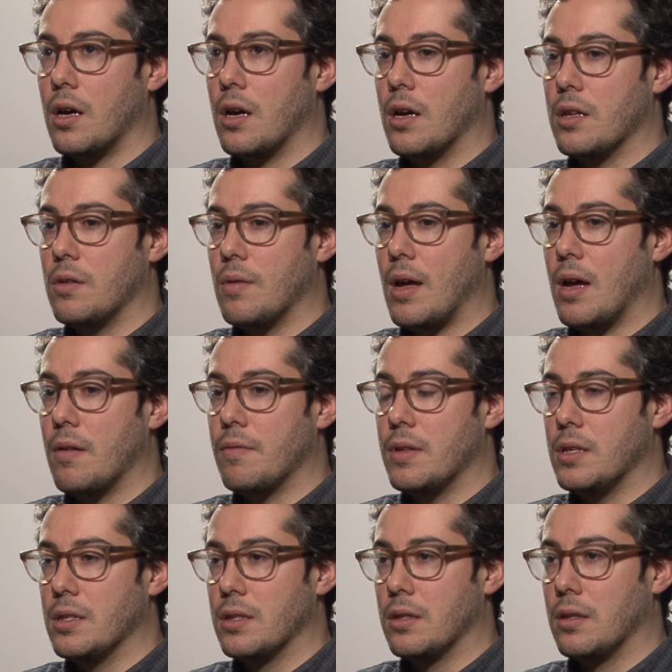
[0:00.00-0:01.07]
you have
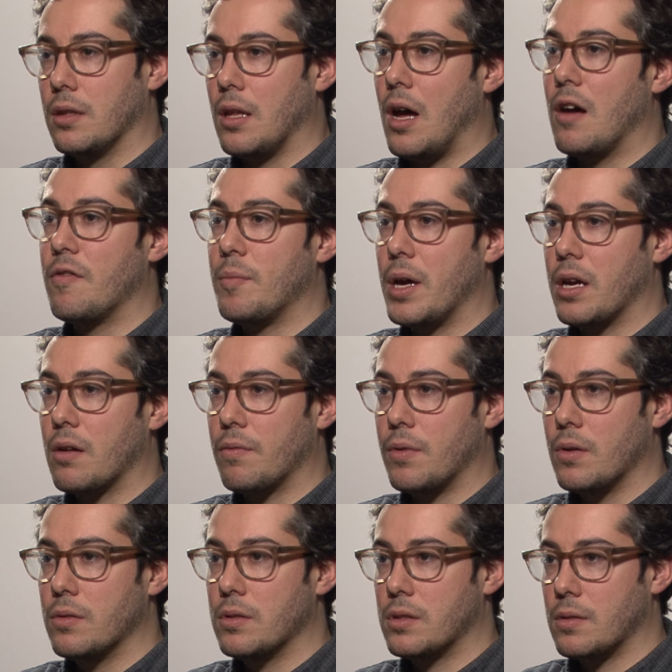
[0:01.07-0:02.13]
these lav
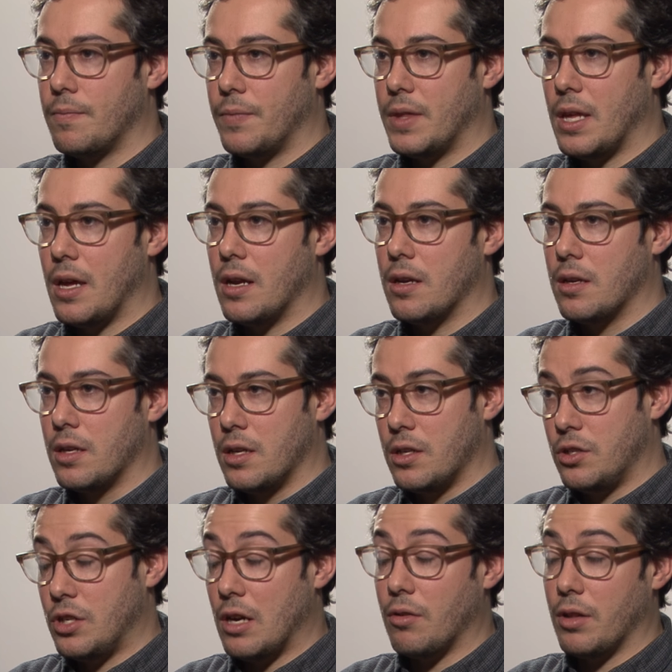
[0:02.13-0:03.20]
microphones that
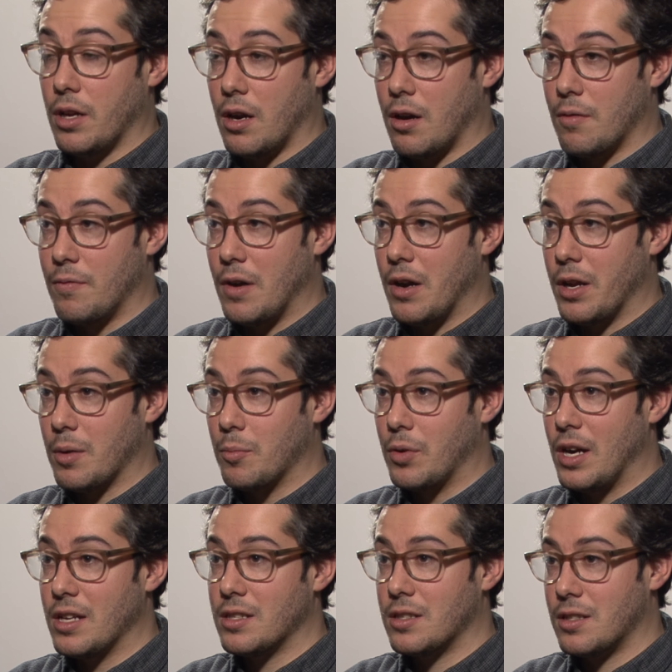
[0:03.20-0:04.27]
generally are very
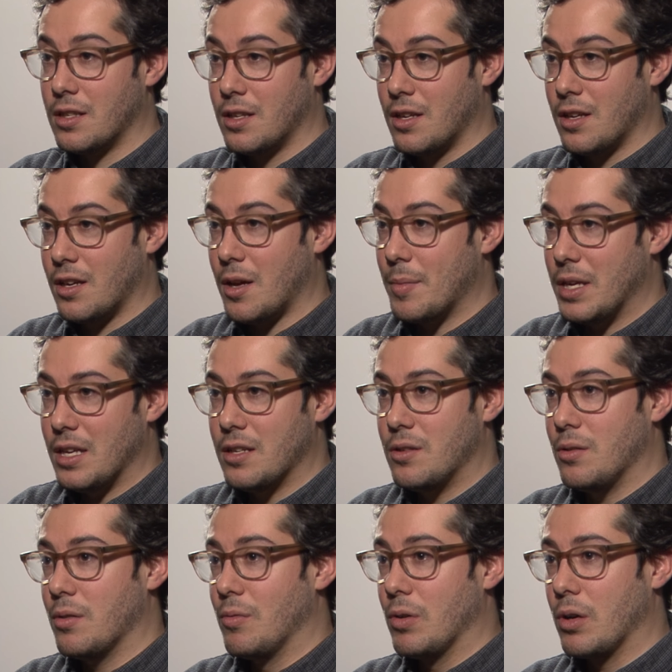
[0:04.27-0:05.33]
compressed coming
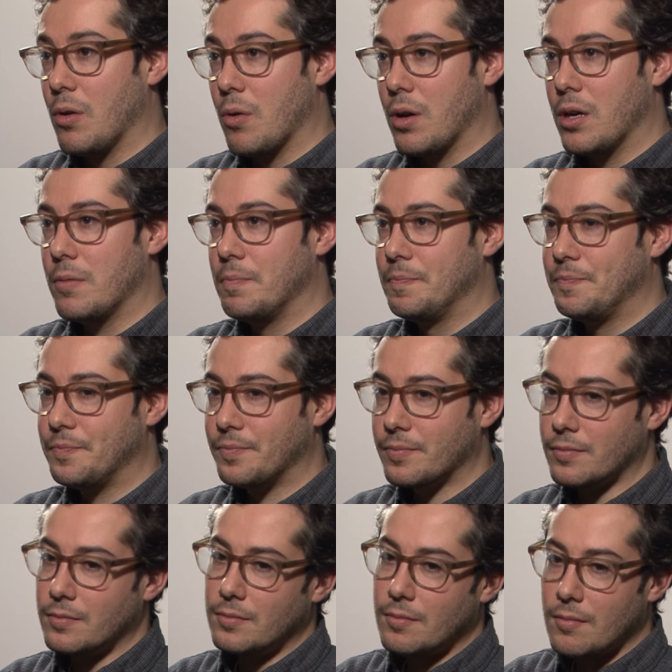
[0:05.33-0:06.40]
into the recorder,
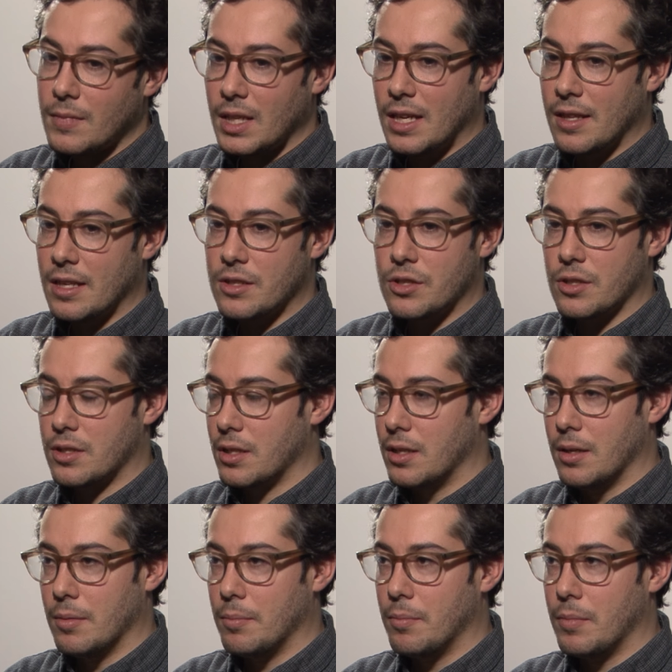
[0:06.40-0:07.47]
and that's just
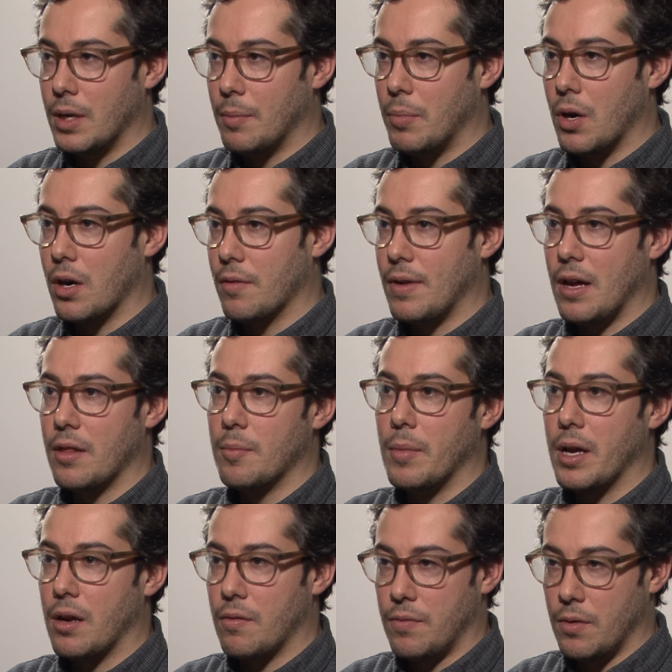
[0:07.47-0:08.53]
a part of how the
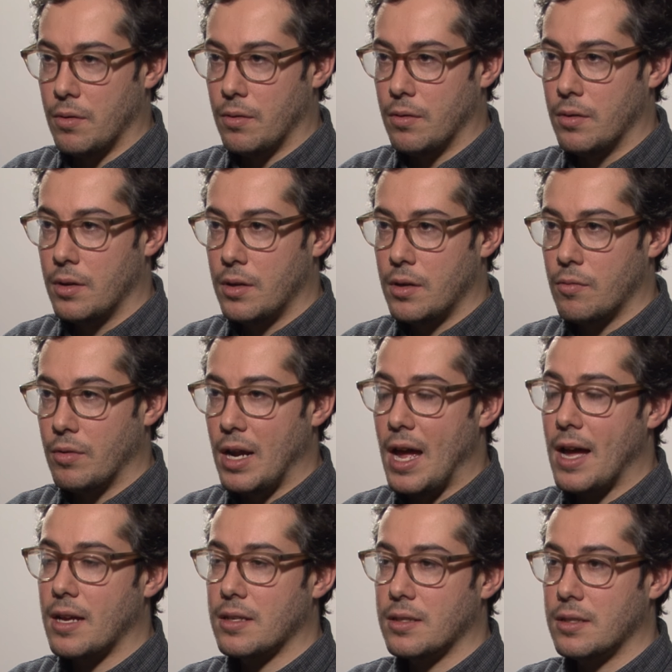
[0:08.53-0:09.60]
microphone
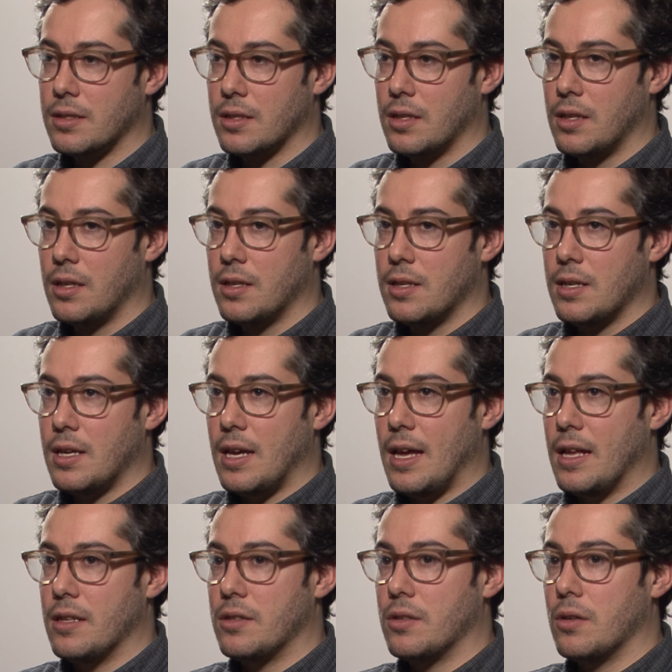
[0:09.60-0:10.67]
reacts.
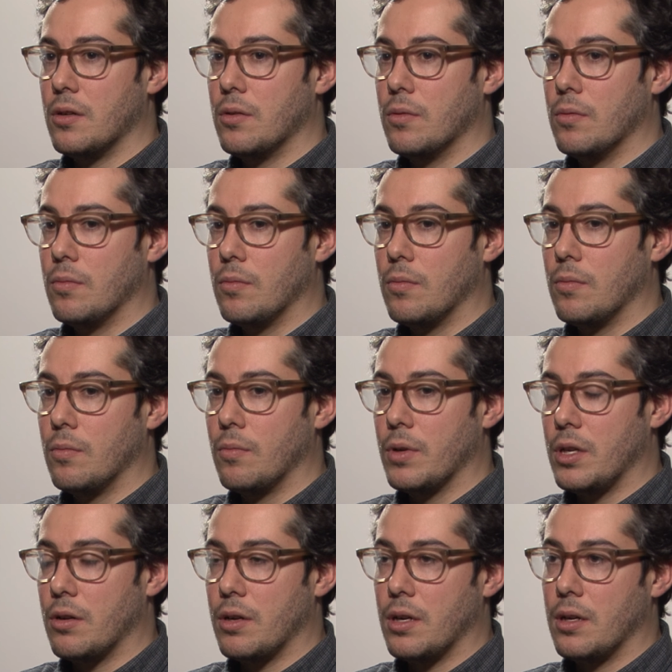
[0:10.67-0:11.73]
And so
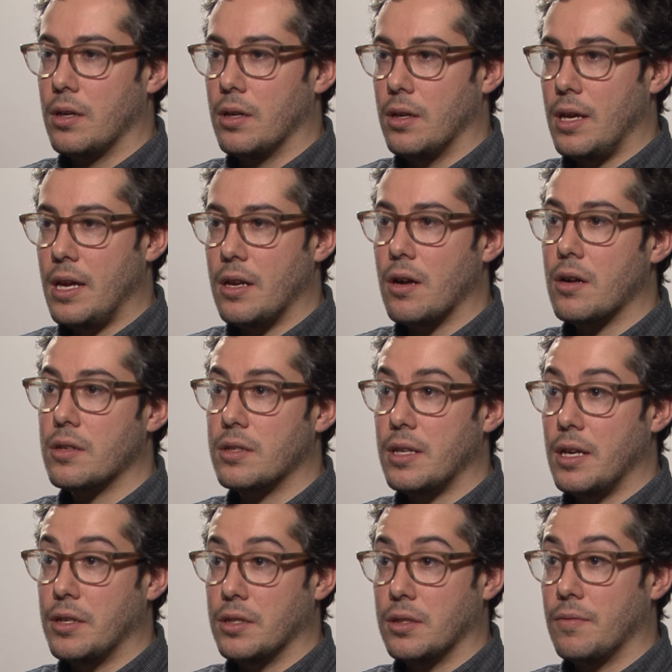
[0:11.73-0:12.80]
when you're in the ADR
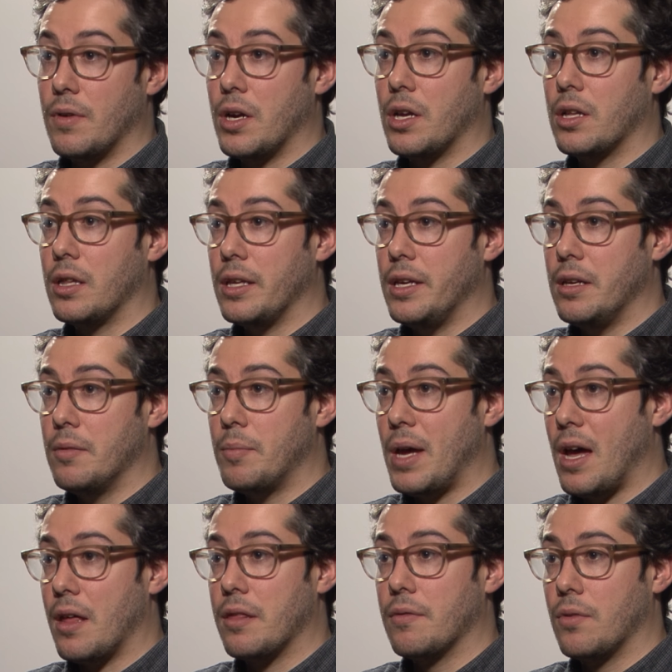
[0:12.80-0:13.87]
stage, it's a very clean
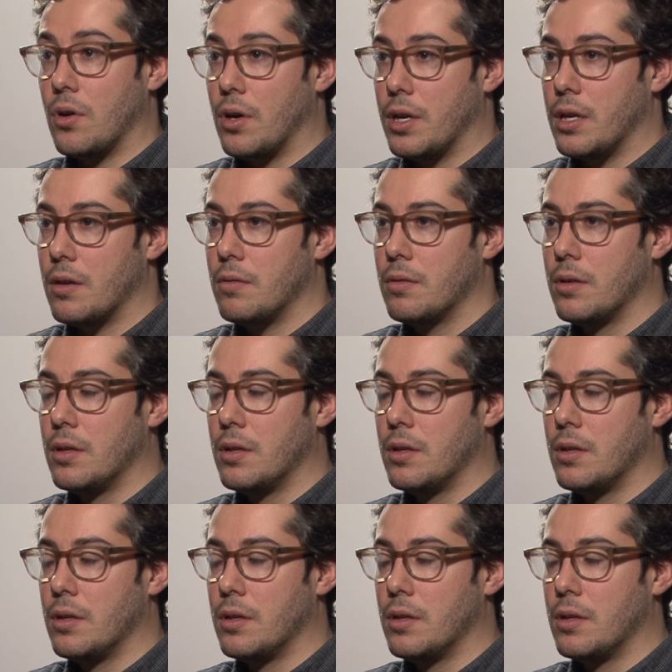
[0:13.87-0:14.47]
path of audio,